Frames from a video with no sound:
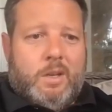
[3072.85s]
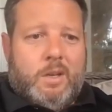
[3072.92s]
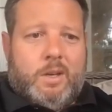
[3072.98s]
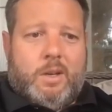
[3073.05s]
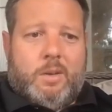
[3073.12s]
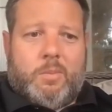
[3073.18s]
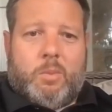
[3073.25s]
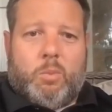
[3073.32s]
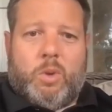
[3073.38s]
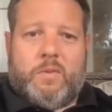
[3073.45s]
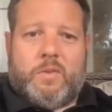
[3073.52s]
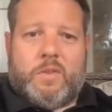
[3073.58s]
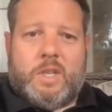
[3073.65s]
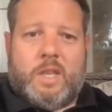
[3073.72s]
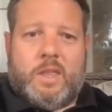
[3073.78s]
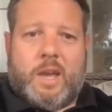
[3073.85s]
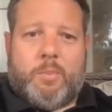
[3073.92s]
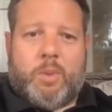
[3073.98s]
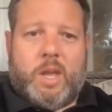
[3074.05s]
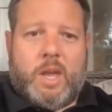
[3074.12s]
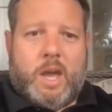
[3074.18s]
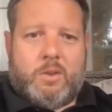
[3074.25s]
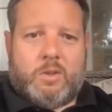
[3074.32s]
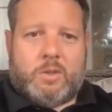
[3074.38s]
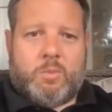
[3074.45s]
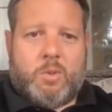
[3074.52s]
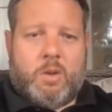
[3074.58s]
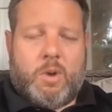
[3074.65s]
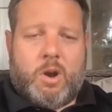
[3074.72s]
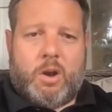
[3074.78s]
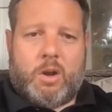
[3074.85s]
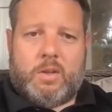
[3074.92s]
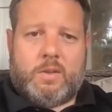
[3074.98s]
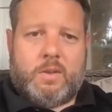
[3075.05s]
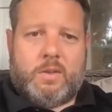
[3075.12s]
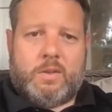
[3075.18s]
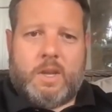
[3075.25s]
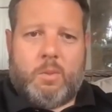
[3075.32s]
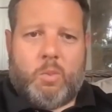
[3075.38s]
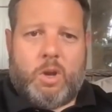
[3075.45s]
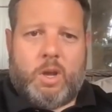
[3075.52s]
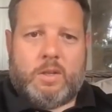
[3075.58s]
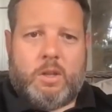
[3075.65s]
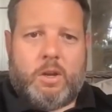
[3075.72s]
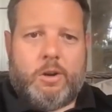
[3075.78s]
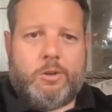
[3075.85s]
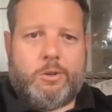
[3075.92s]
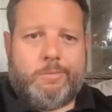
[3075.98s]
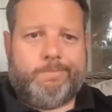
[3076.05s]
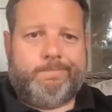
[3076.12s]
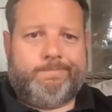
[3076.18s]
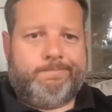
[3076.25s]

And we've seen that play out in small markets the same way as large.